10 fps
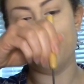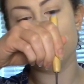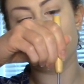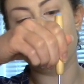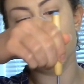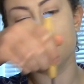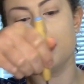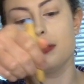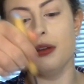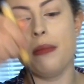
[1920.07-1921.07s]
intercom
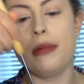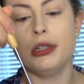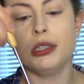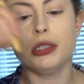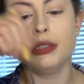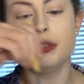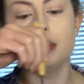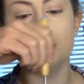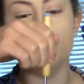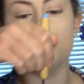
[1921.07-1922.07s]
system,
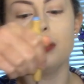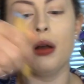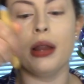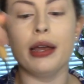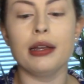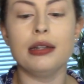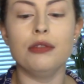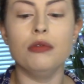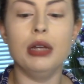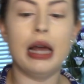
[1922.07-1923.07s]
so it's not like he
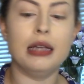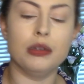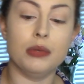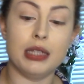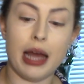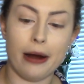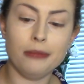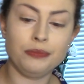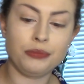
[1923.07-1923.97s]
didn't realise it was there.